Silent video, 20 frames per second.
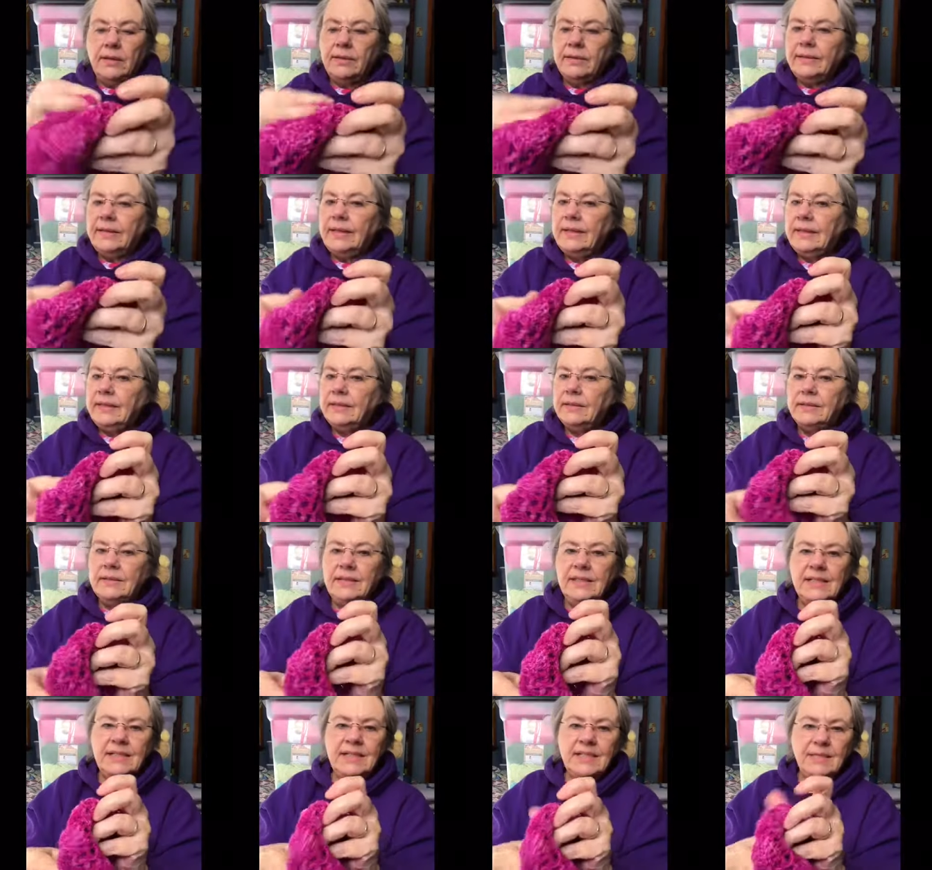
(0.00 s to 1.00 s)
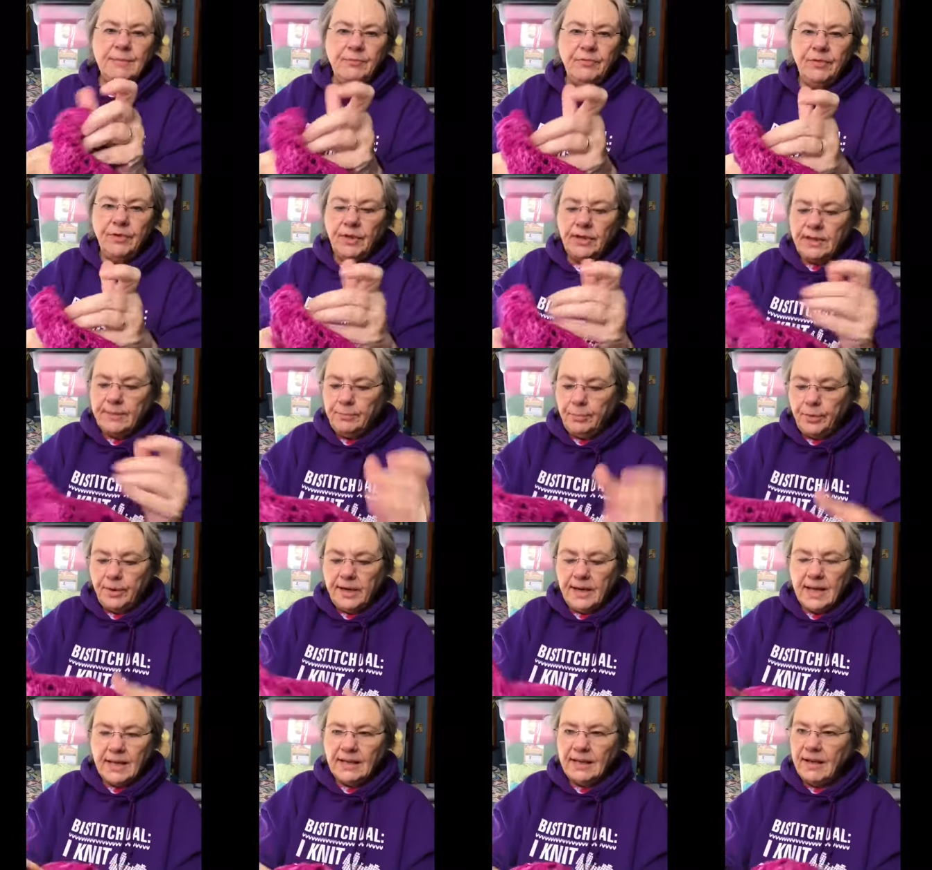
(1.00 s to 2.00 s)
Oh, this is really
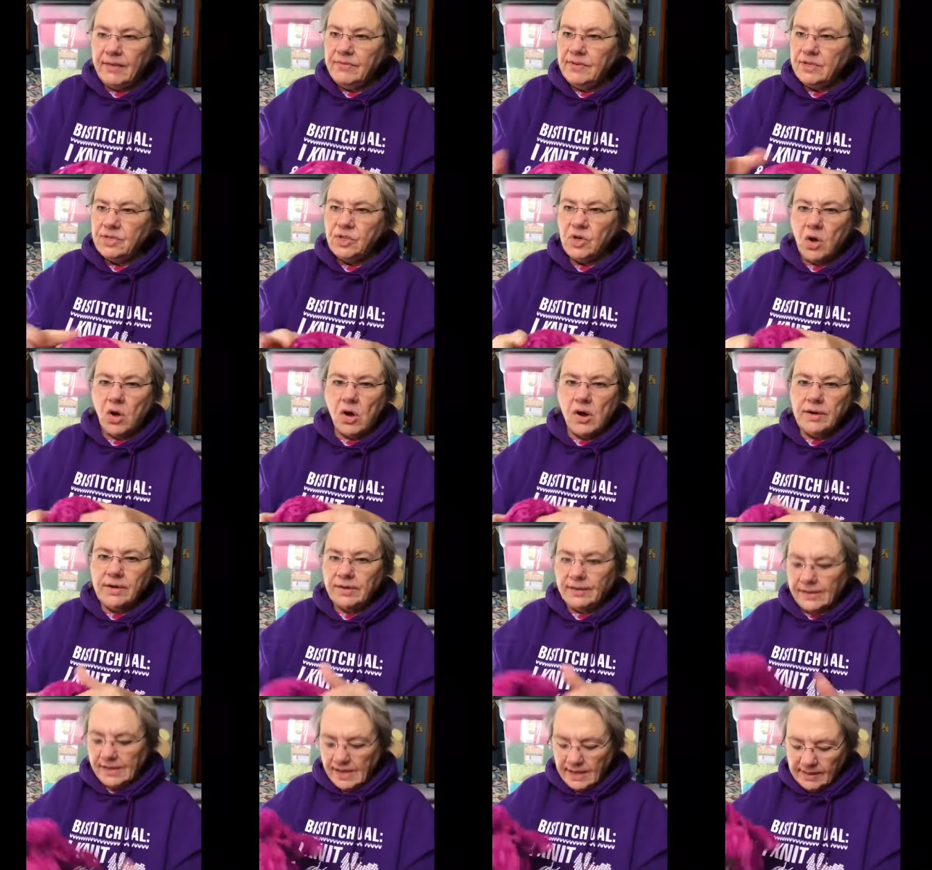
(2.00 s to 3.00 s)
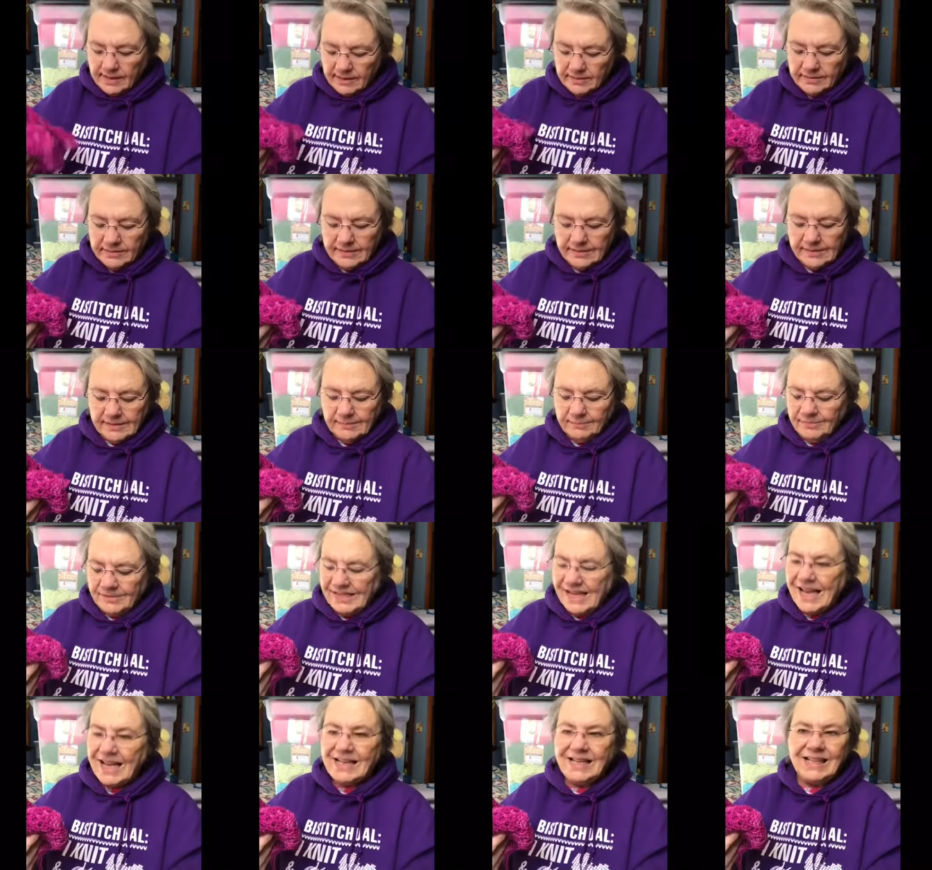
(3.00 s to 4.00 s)
pretty. I love this yarn. I'm
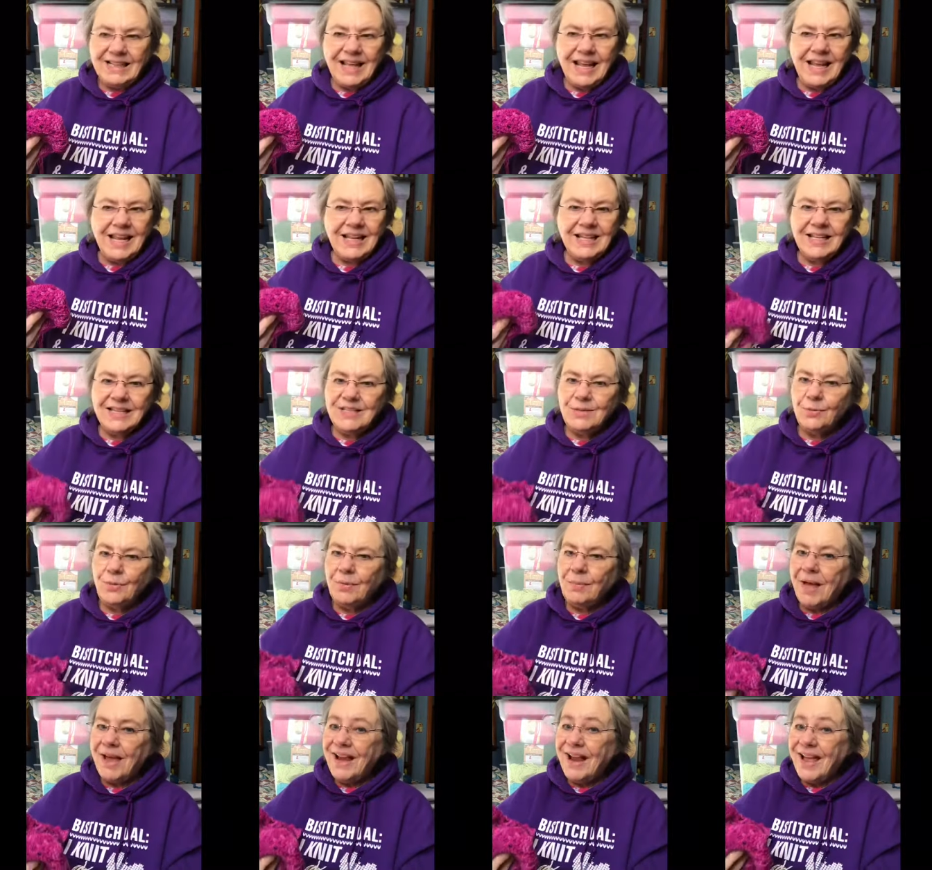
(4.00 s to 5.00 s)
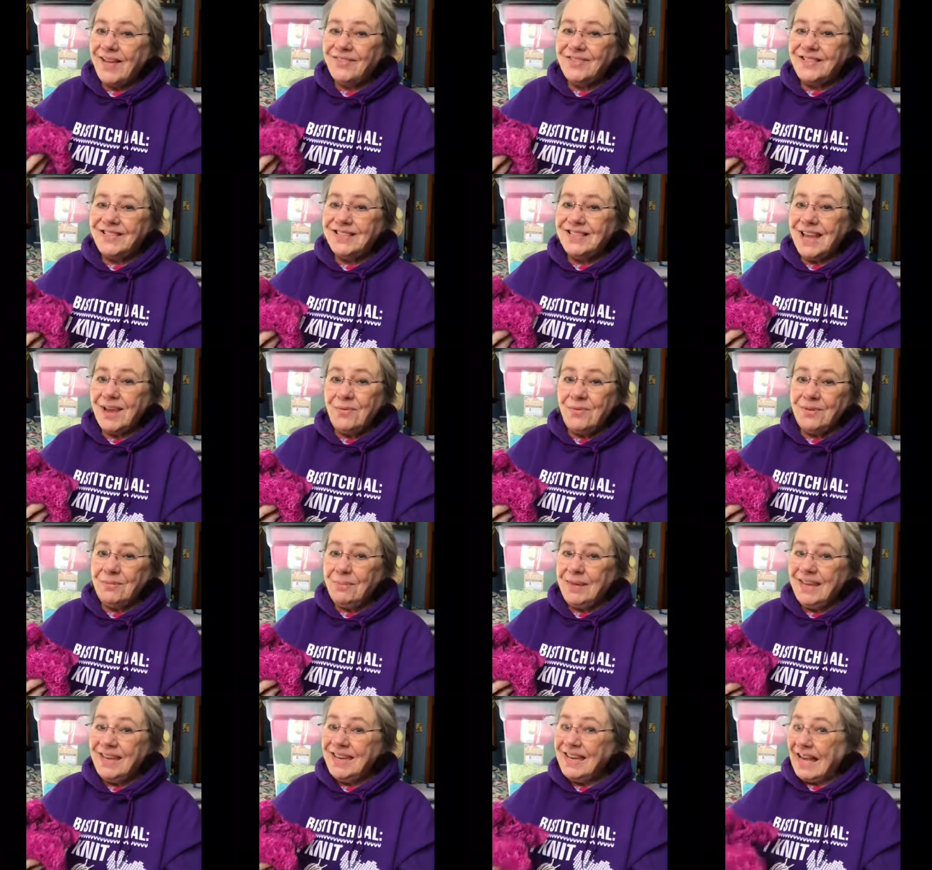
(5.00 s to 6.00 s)
kind of thinking this one might have to stay with
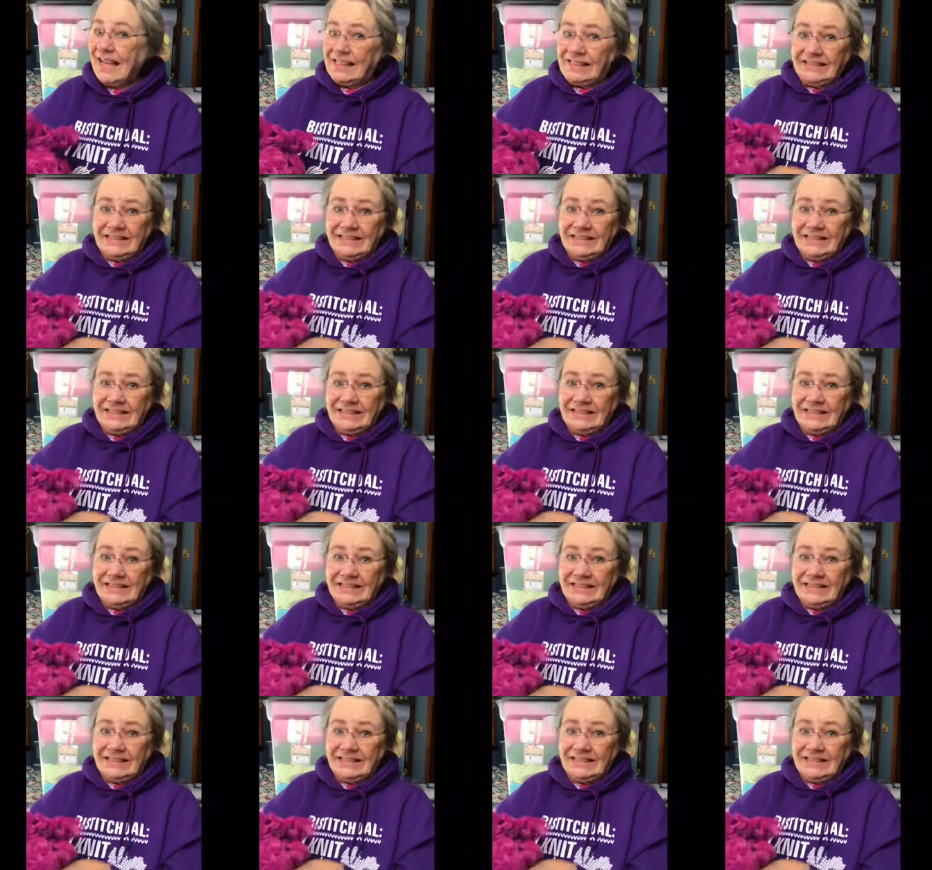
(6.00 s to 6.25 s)
me.